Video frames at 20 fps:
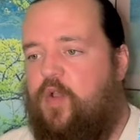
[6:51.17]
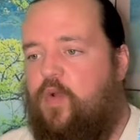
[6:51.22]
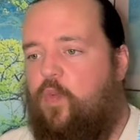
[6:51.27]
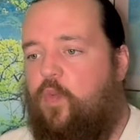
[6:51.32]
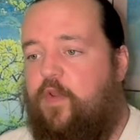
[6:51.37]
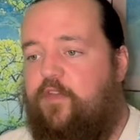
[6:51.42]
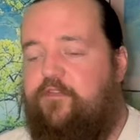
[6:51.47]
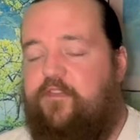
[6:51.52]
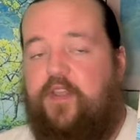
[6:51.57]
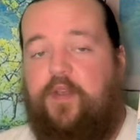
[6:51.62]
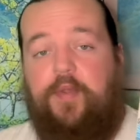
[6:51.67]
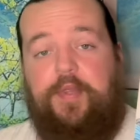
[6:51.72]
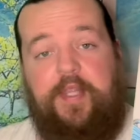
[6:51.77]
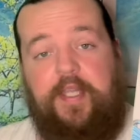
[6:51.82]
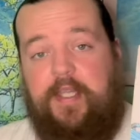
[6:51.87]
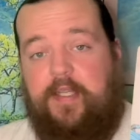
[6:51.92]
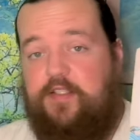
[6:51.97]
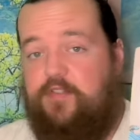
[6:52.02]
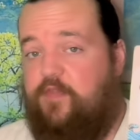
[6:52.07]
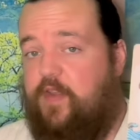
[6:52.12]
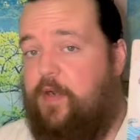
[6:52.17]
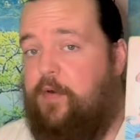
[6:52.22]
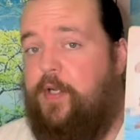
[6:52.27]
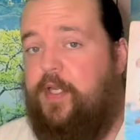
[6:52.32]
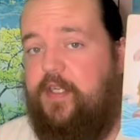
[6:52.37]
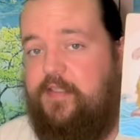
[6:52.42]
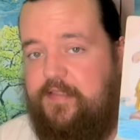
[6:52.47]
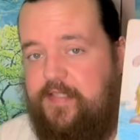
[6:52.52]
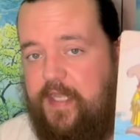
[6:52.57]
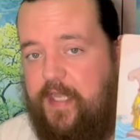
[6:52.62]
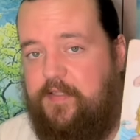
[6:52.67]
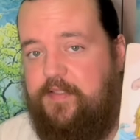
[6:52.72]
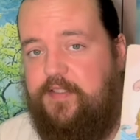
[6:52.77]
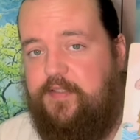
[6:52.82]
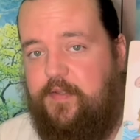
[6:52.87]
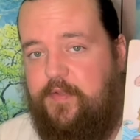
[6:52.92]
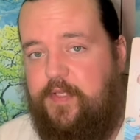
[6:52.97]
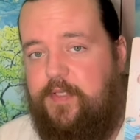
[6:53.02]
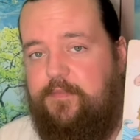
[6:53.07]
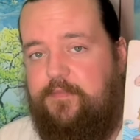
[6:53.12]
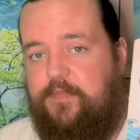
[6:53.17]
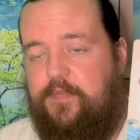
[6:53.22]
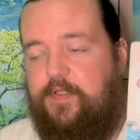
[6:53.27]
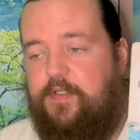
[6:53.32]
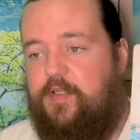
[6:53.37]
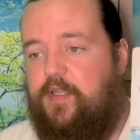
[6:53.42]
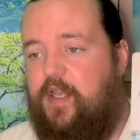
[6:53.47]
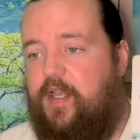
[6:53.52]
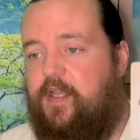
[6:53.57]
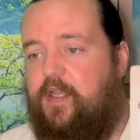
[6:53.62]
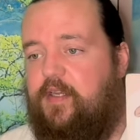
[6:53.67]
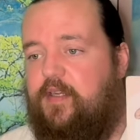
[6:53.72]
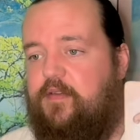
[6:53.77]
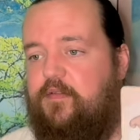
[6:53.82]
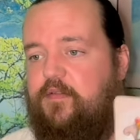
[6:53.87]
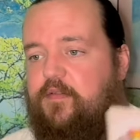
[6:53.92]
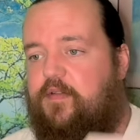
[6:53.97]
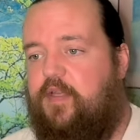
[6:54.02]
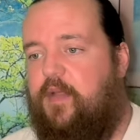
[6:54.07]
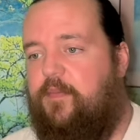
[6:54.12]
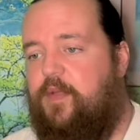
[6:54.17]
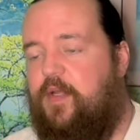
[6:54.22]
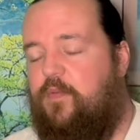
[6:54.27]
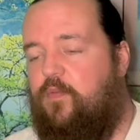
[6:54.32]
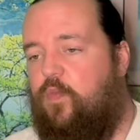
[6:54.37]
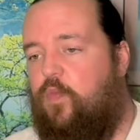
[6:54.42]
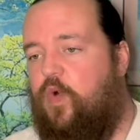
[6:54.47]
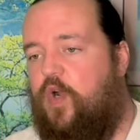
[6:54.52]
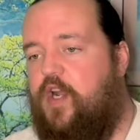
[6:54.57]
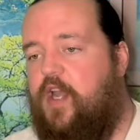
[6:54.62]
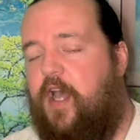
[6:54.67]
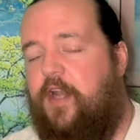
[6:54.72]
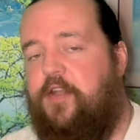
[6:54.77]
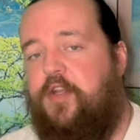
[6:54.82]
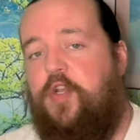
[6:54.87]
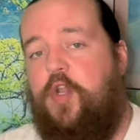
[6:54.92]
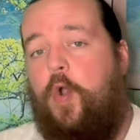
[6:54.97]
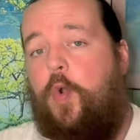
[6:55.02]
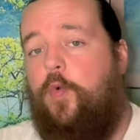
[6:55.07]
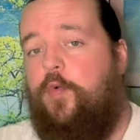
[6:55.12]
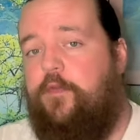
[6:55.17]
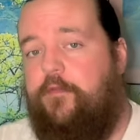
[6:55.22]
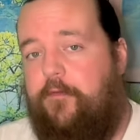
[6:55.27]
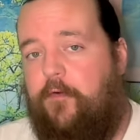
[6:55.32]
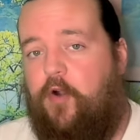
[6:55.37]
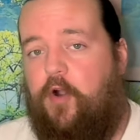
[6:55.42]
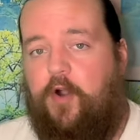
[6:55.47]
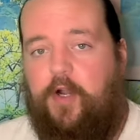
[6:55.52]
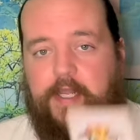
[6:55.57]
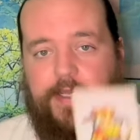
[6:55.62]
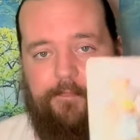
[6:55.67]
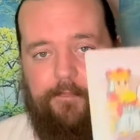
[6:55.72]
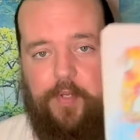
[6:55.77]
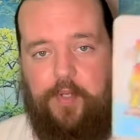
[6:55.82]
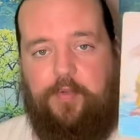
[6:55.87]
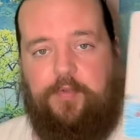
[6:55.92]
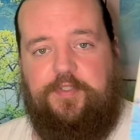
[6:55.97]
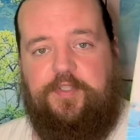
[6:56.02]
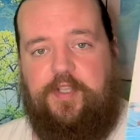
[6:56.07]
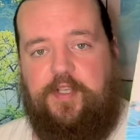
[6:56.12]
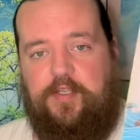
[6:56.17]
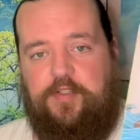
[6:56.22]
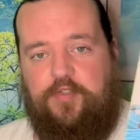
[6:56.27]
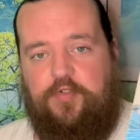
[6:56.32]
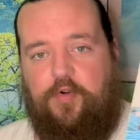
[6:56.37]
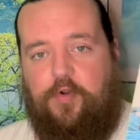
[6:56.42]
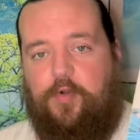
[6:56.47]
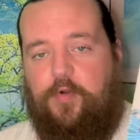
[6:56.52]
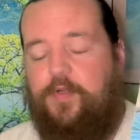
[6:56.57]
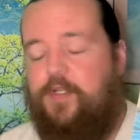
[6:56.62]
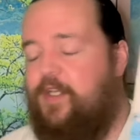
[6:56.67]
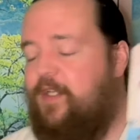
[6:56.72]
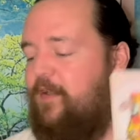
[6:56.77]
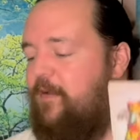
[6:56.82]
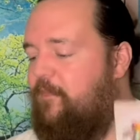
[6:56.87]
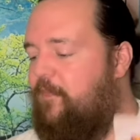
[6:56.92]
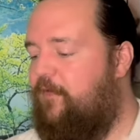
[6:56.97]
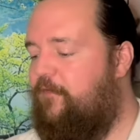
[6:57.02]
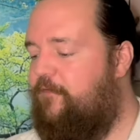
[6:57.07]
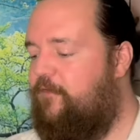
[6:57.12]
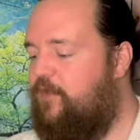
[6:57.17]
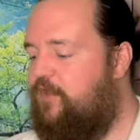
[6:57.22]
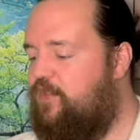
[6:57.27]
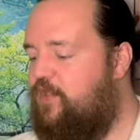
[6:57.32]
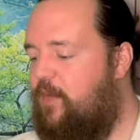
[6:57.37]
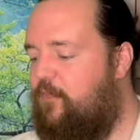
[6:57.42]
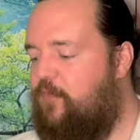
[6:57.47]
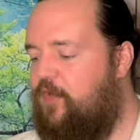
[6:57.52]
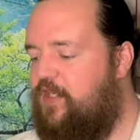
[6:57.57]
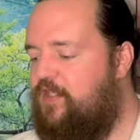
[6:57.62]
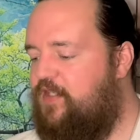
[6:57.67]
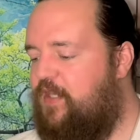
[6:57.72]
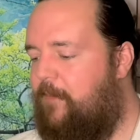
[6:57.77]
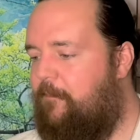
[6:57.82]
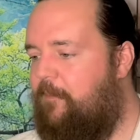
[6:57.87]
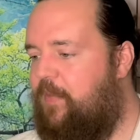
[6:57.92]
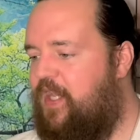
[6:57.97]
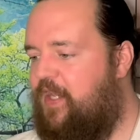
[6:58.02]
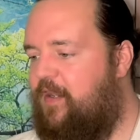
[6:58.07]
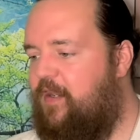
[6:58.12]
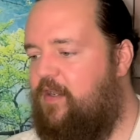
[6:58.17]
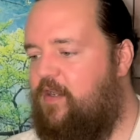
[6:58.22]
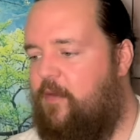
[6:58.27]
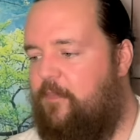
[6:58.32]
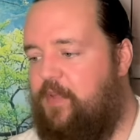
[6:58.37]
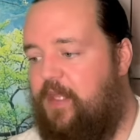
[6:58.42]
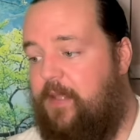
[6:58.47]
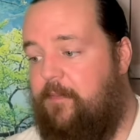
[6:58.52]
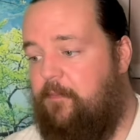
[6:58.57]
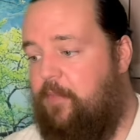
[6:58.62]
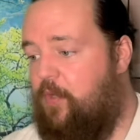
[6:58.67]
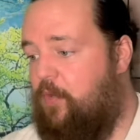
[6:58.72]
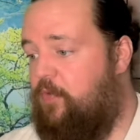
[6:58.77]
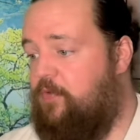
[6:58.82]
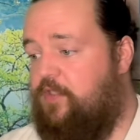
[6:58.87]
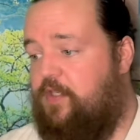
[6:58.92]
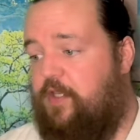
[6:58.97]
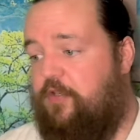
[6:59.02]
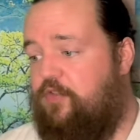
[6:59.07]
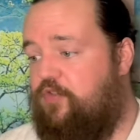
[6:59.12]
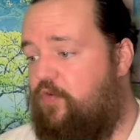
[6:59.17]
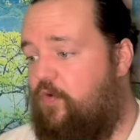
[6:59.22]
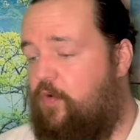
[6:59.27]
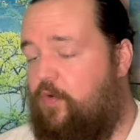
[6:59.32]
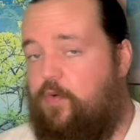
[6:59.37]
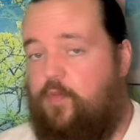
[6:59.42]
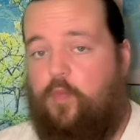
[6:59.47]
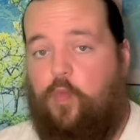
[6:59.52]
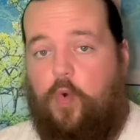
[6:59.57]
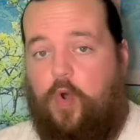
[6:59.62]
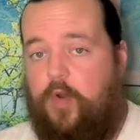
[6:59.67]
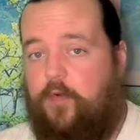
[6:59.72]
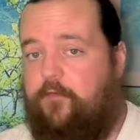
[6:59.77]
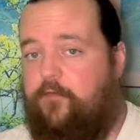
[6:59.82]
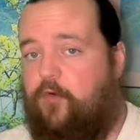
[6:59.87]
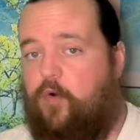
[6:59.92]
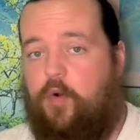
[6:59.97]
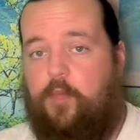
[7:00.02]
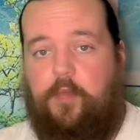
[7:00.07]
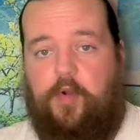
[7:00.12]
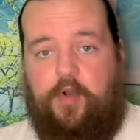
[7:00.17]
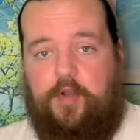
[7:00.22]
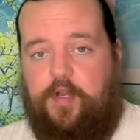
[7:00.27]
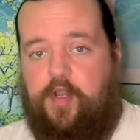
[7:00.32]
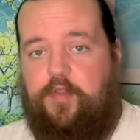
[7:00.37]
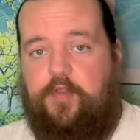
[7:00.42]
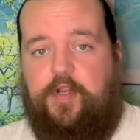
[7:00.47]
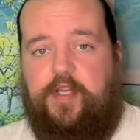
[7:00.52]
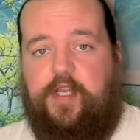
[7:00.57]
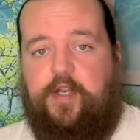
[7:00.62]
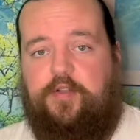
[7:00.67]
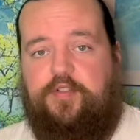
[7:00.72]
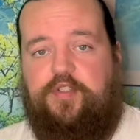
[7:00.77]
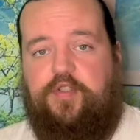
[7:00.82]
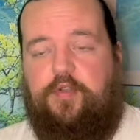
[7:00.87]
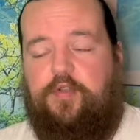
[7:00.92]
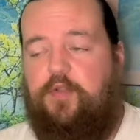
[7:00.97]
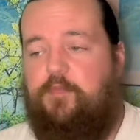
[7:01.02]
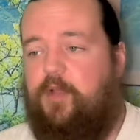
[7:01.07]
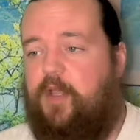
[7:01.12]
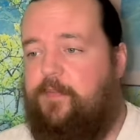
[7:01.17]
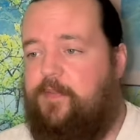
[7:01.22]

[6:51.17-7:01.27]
We feel things very intensely. Okay, and I mean, we're not known for our impulse control, but for some reason I'm picking up impulse control in one form or another here. So you might